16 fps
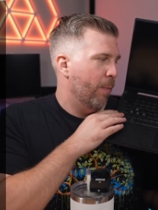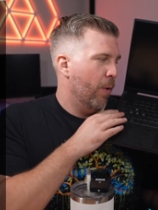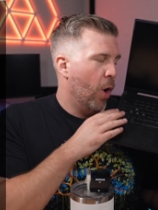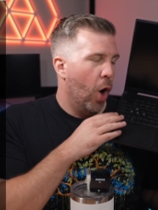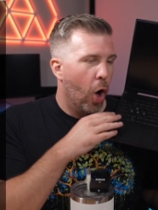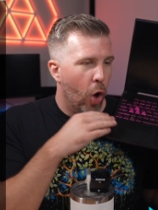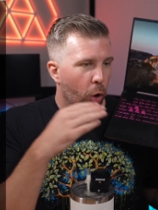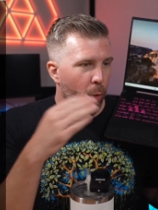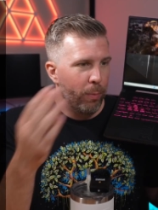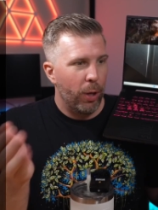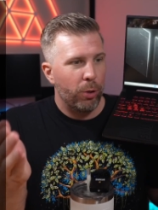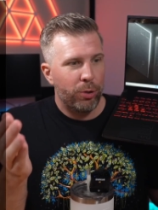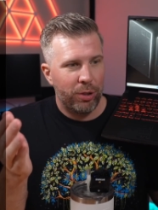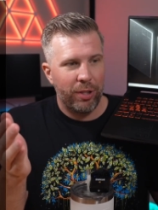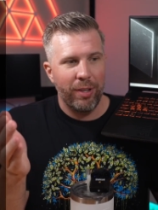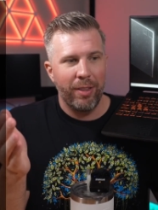
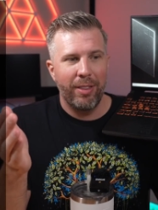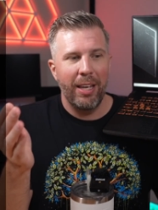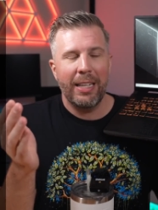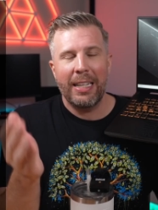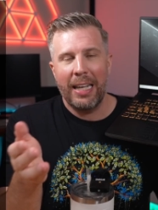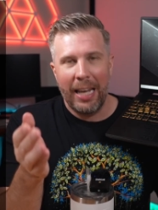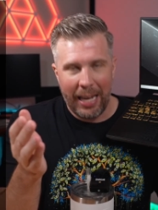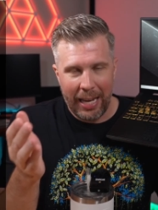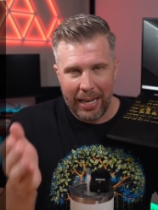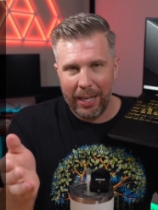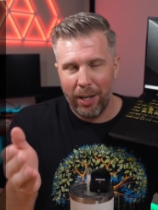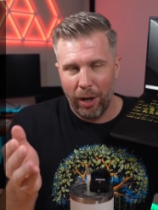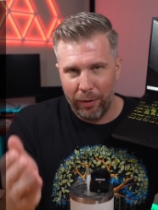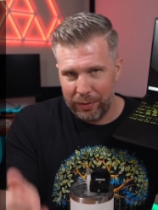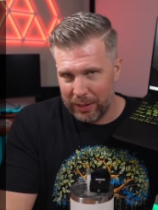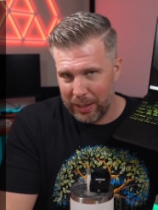almost the king
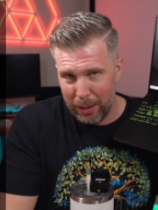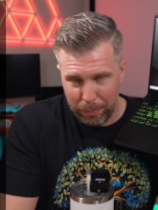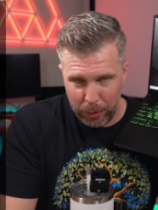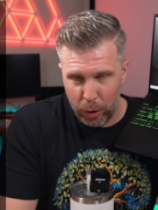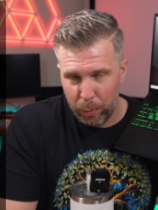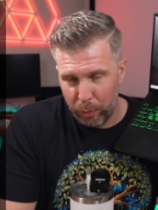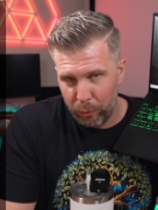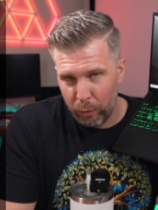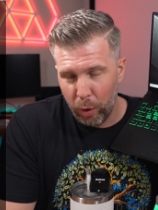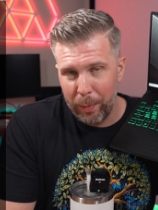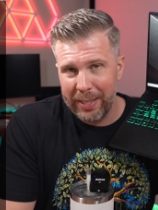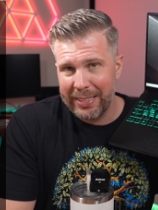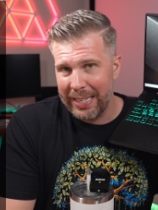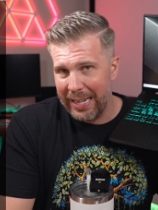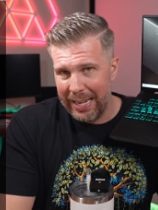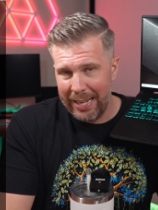of CPU
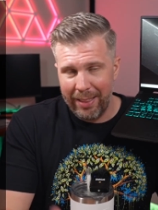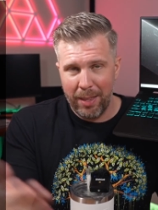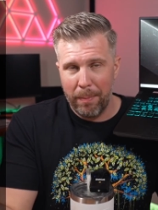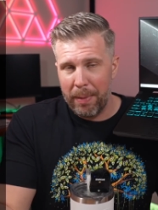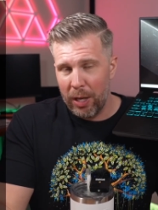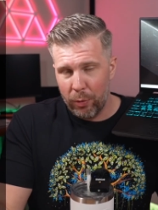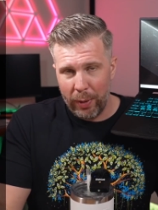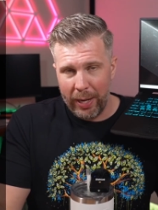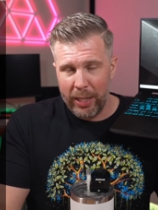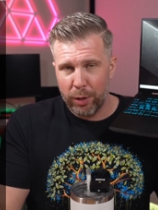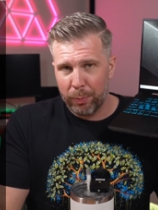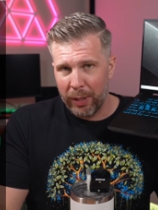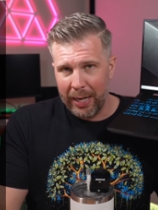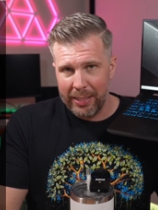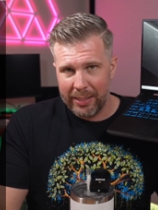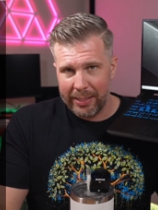performance in the mid range
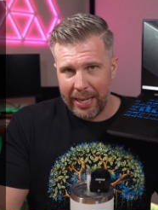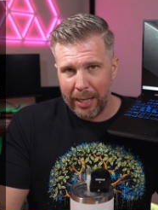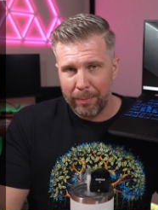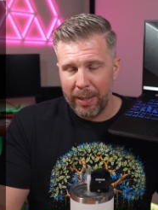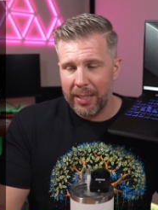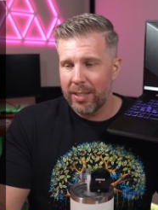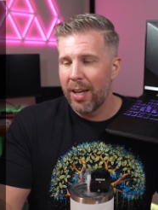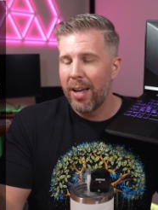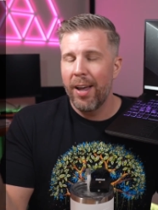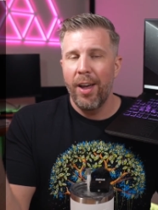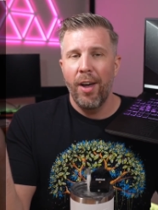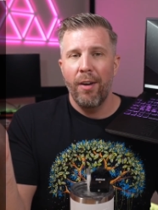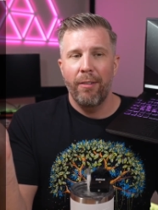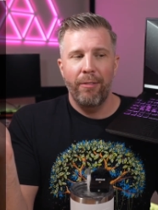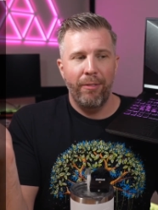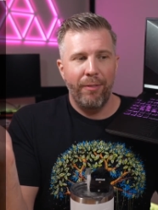price segment.
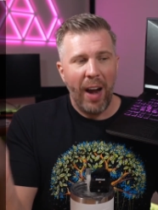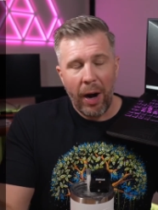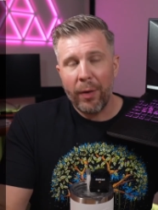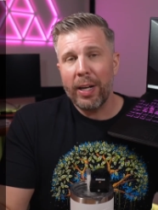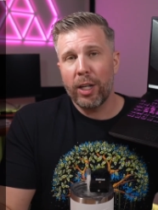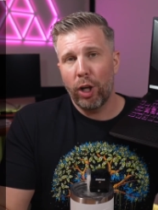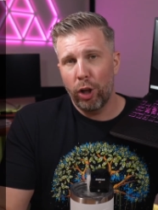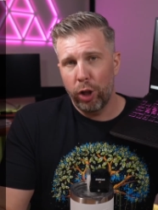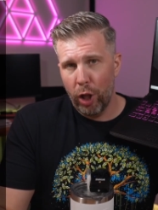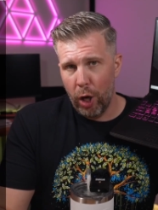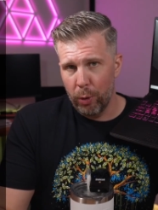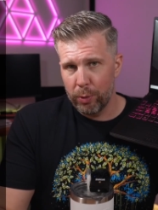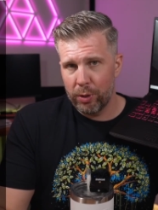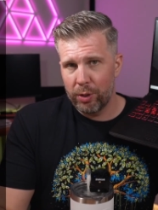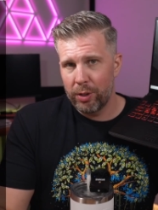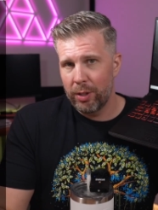Very
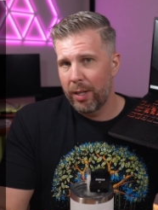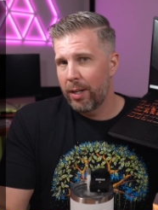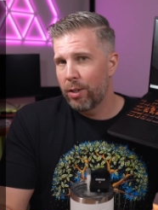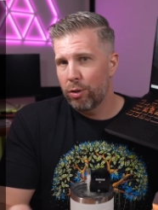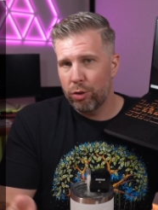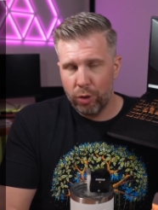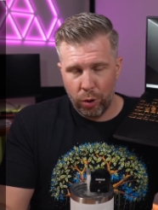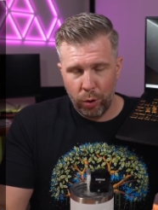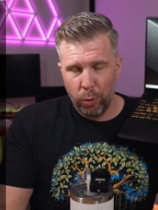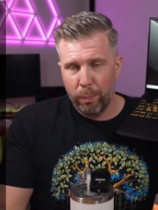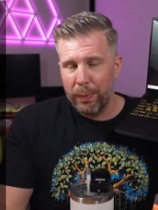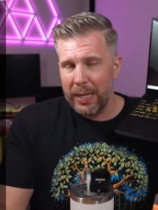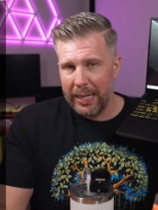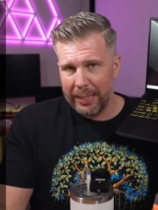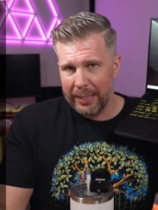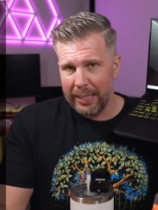close to
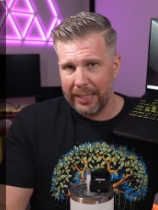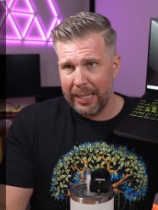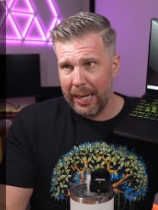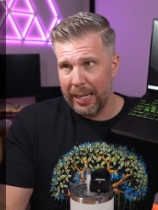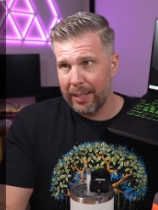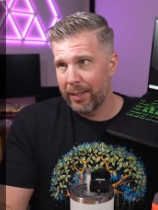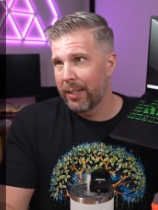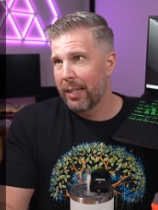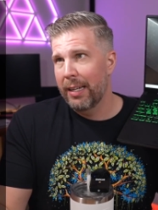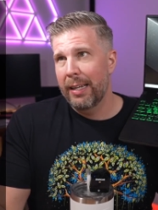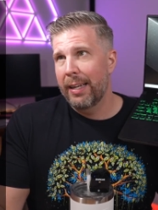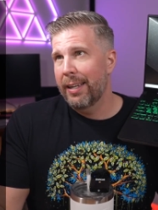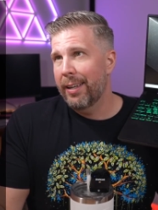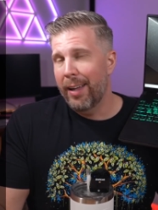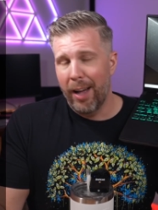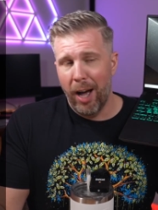being the king,
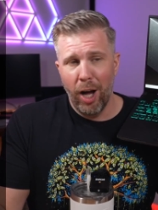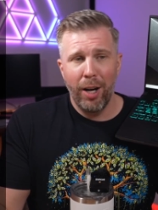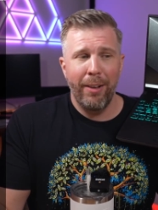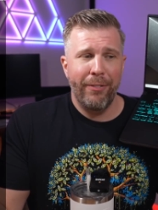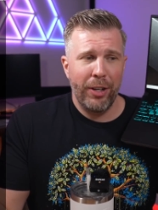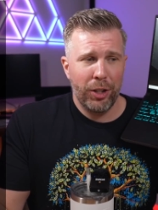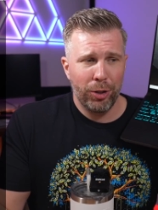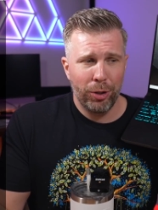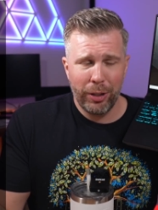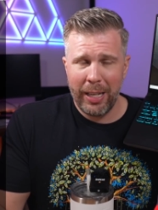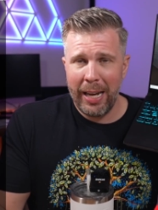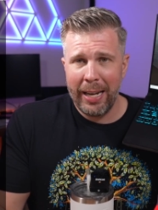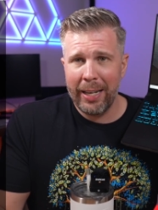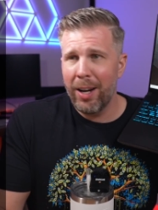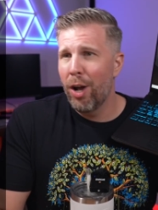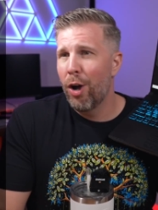unofficial
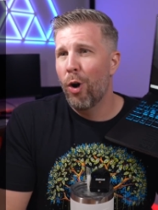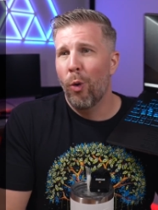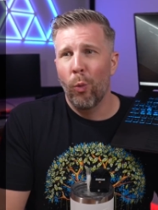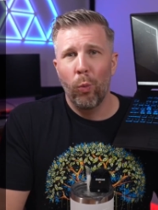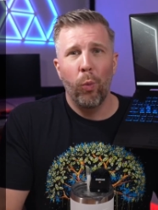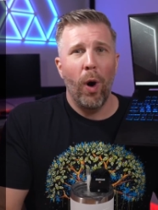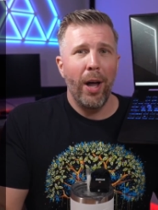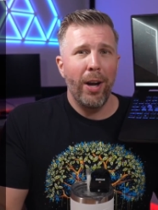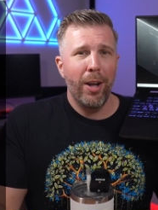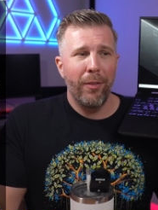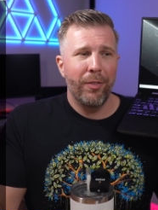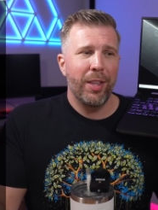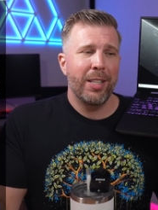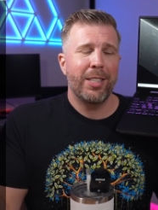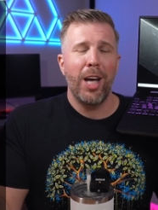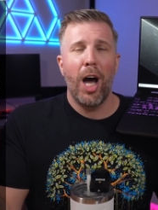king, one of
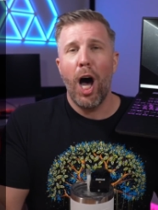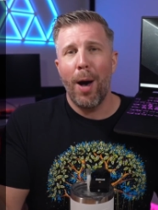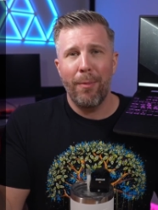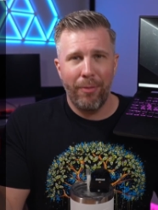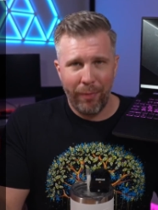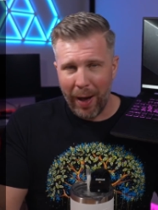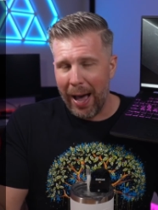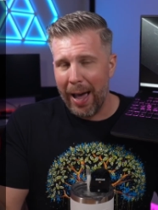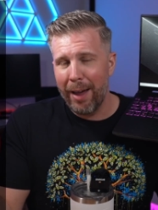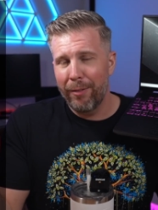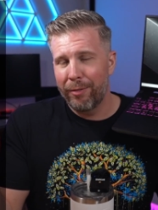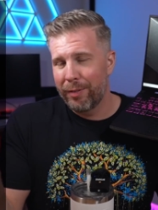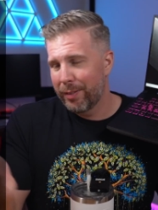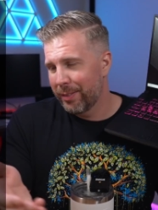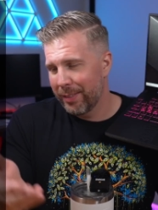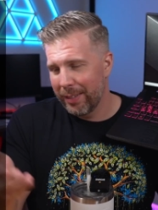the top five
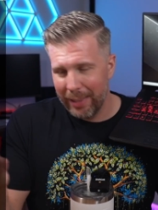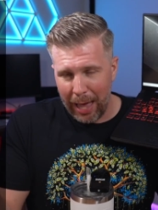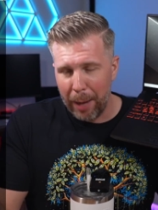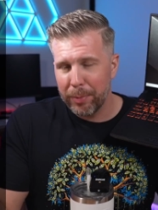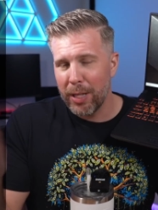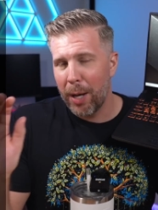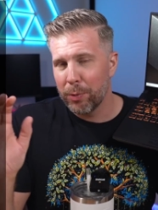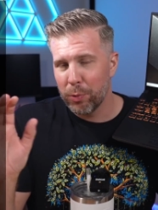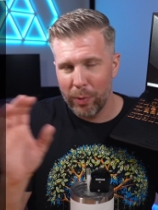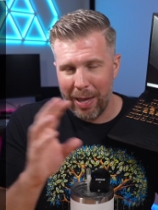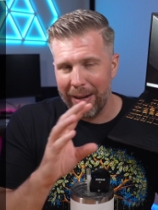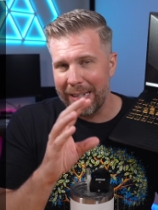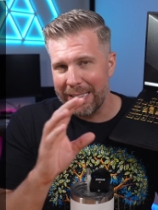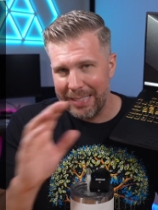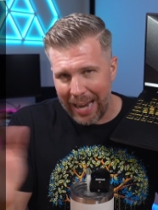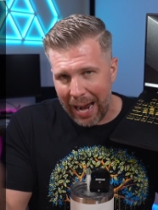laptops without
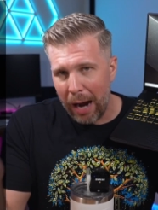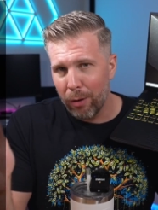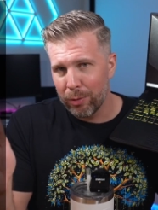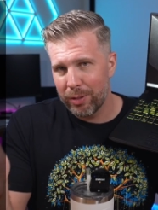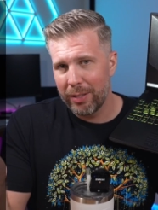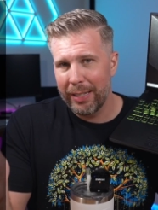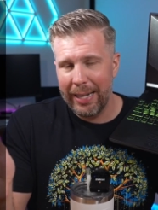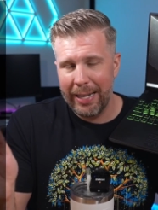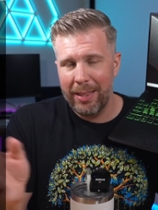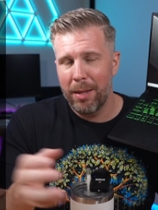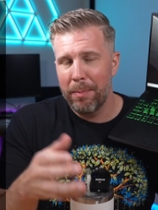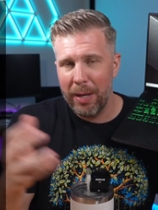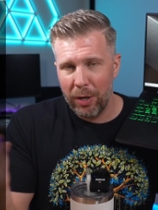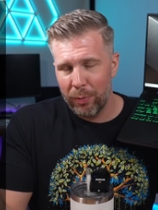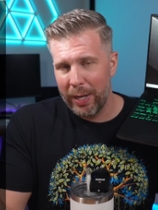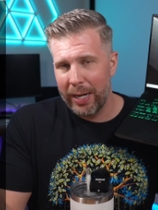a doubt in the
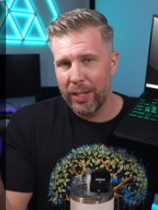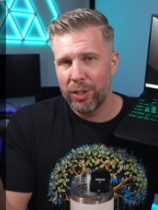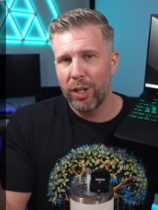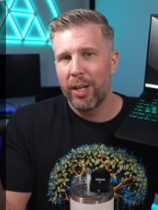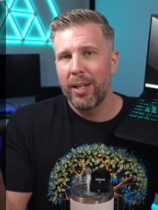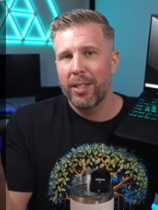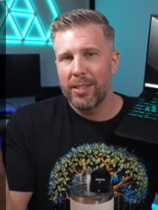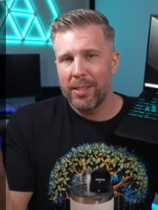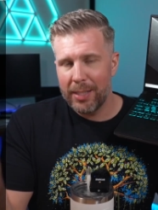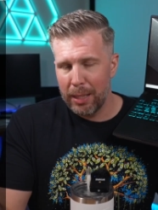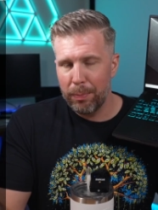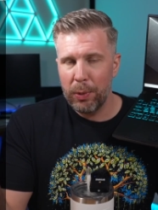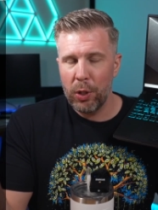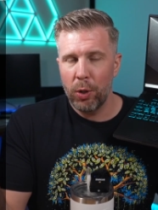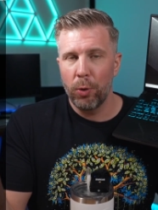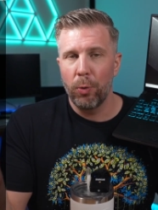mid range
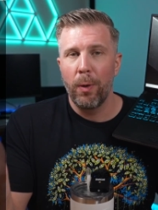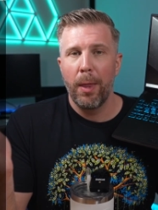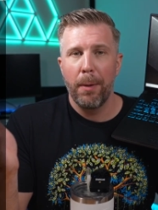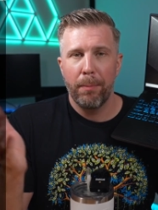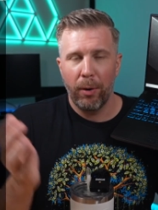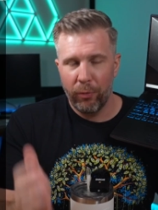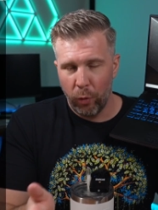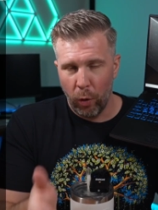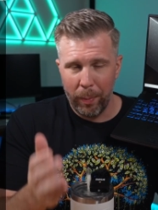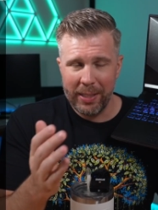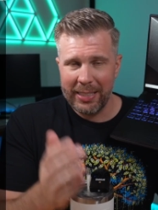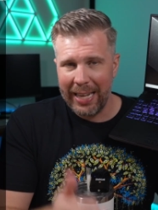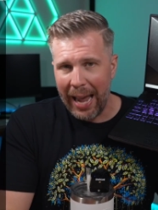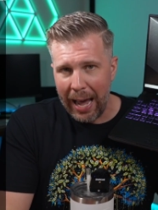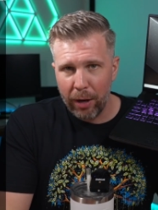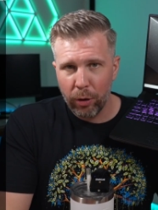CPU performance
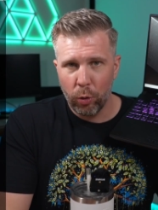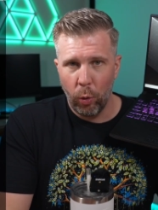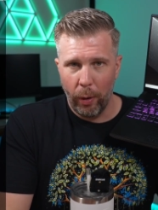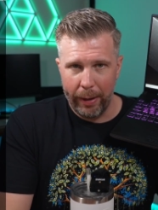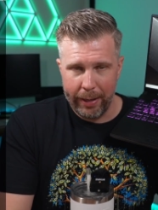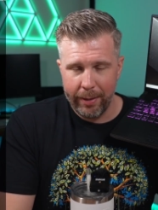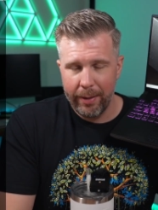category.